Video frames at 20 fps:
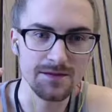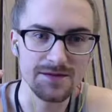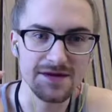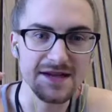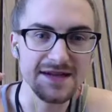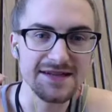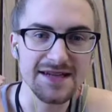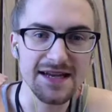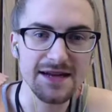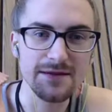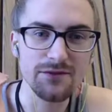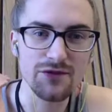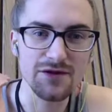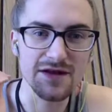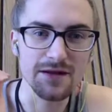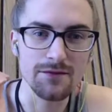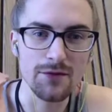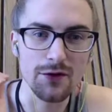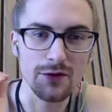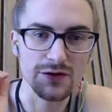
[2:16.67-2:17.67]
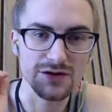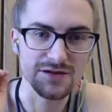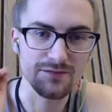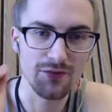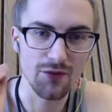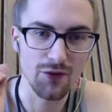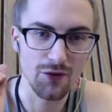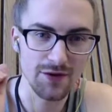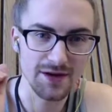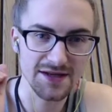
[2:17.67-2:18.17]
The team with the most
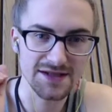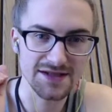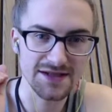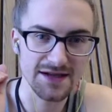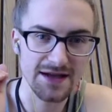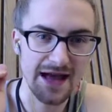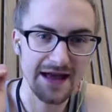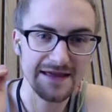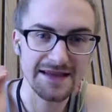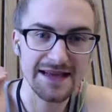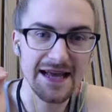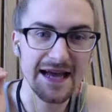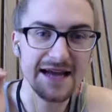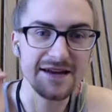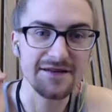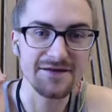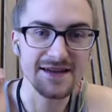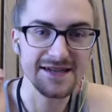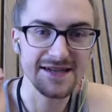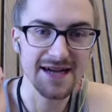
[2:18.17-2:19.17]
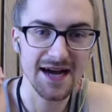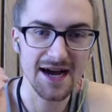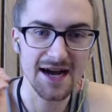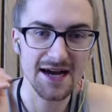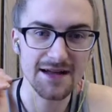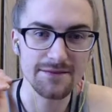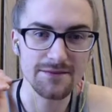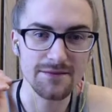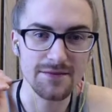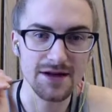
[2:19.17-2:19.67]
points at the end of the
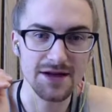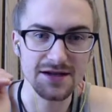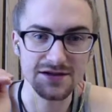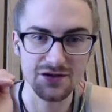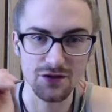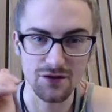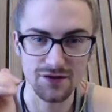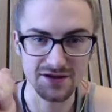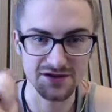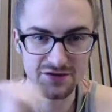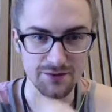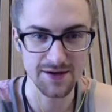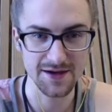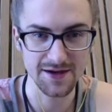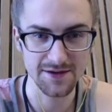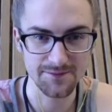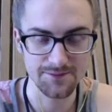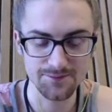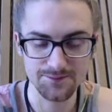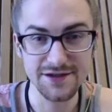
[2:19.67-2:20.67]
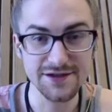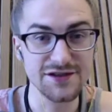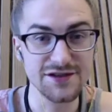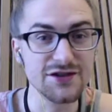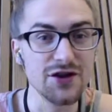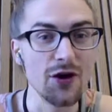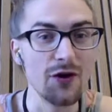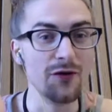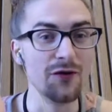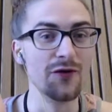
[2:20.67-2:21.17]
time is going to win.
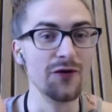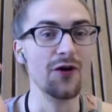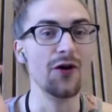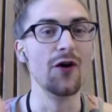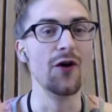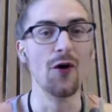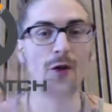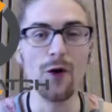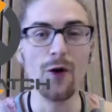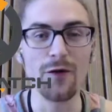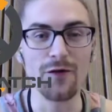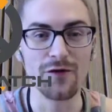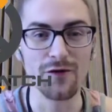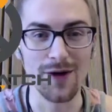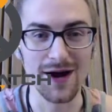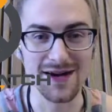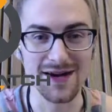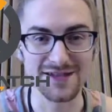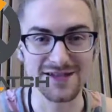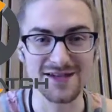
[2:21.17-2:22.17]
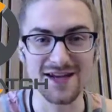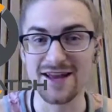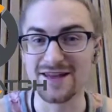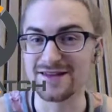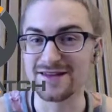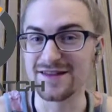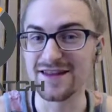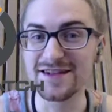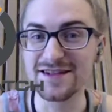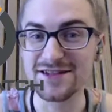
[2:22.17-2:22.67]
So, Overwatch.
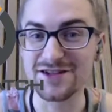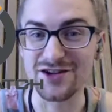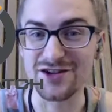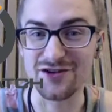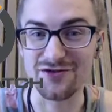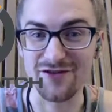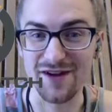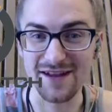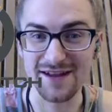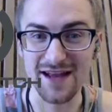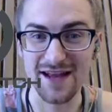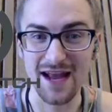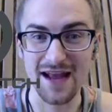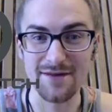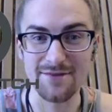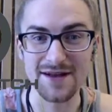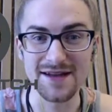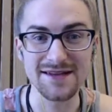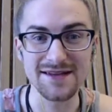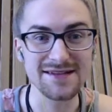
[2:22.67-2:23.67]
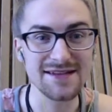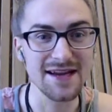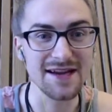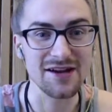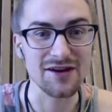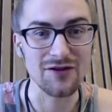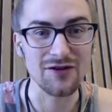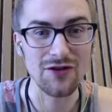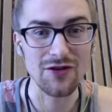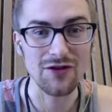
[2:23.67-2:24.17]
This is a great game. It's getting
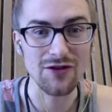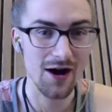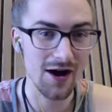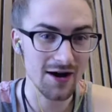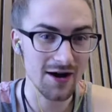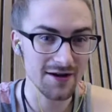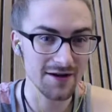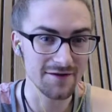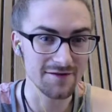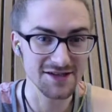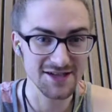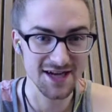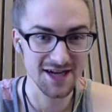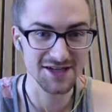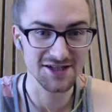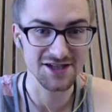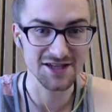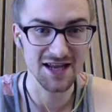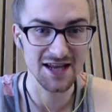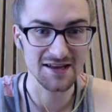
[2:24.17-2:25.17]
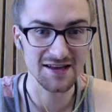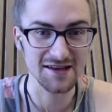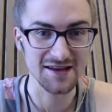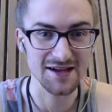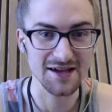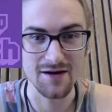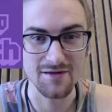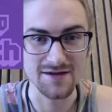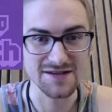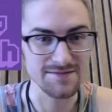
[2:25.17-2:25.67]
a lot of attention
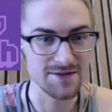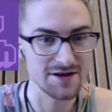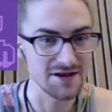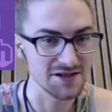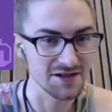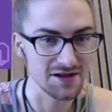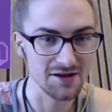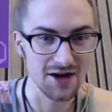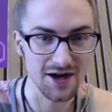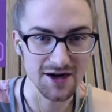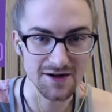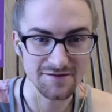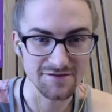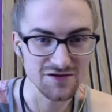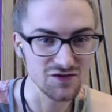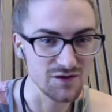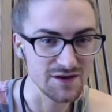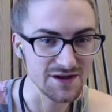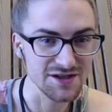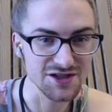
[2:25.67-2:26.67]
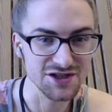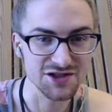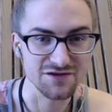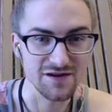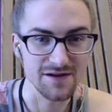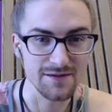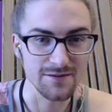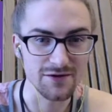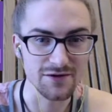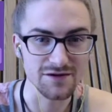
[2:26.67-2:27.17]
lately, especially a lot of Twitch
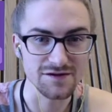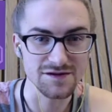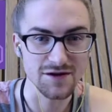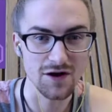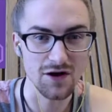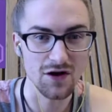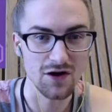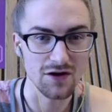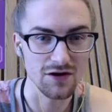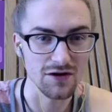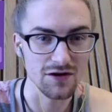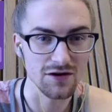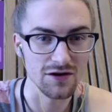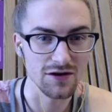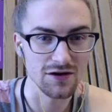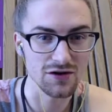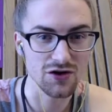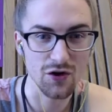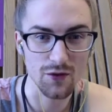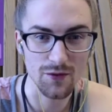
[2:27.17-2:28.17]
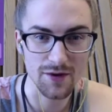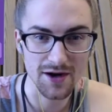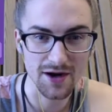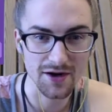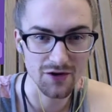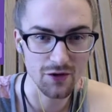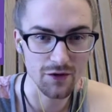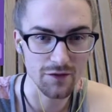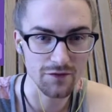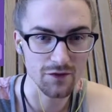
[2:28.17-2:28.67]
streamers are going on
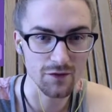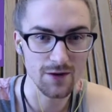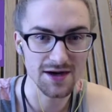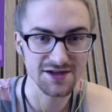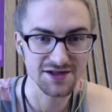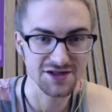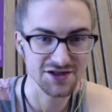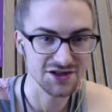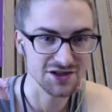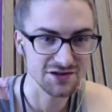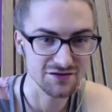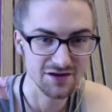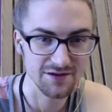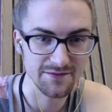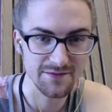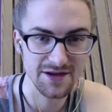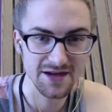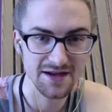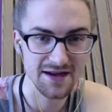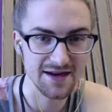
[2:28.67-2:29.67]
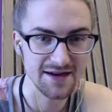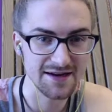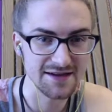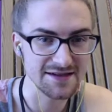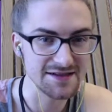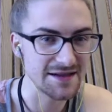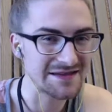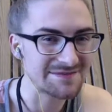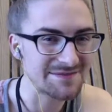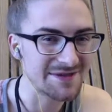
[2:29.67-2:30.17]
to Overwatch and streaming, and
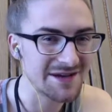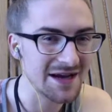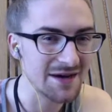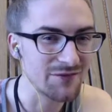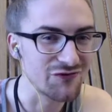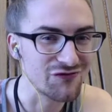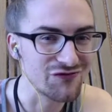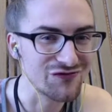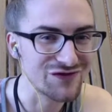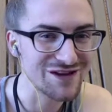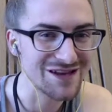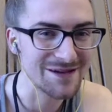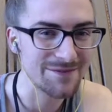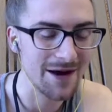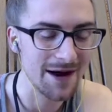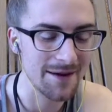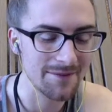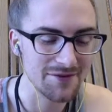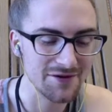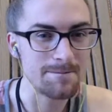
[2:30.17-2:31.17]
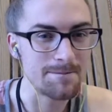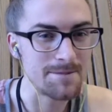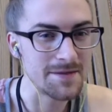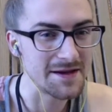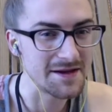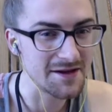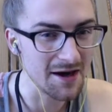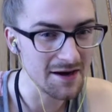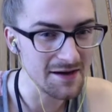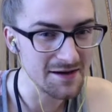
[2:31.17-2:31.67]
it's become really popular
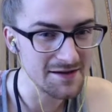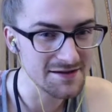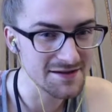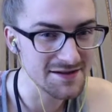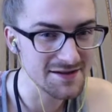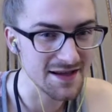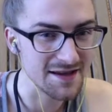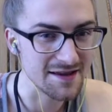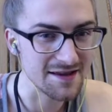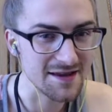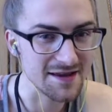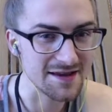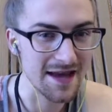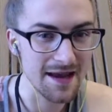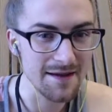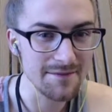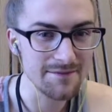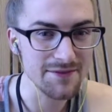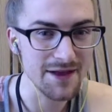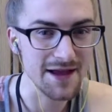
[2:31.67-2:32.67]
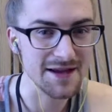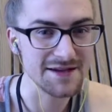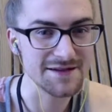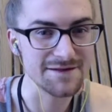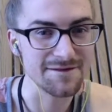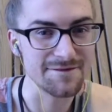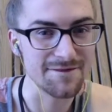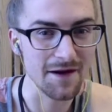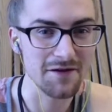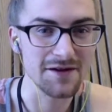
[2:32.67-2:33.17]
because the gameplay is
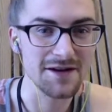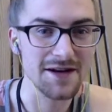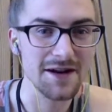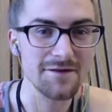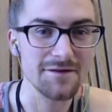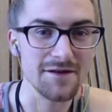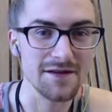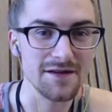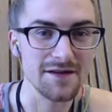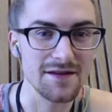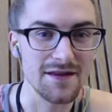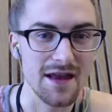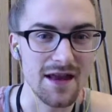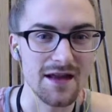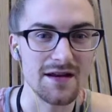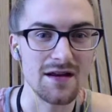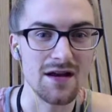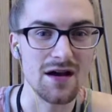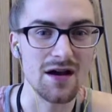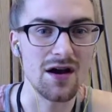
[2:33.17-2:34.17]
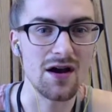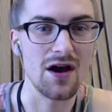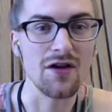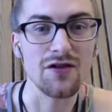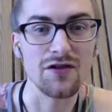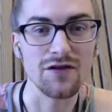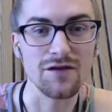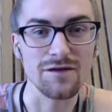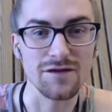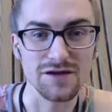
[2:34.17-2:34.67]
very different than
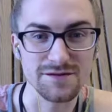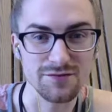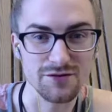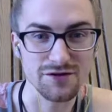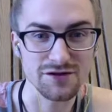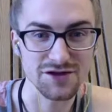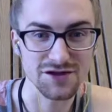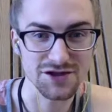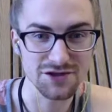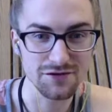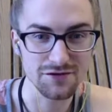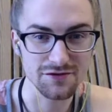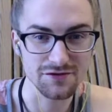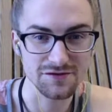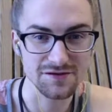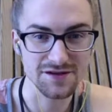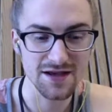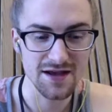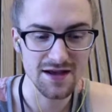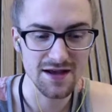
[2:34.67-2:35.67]
other first-person shooters.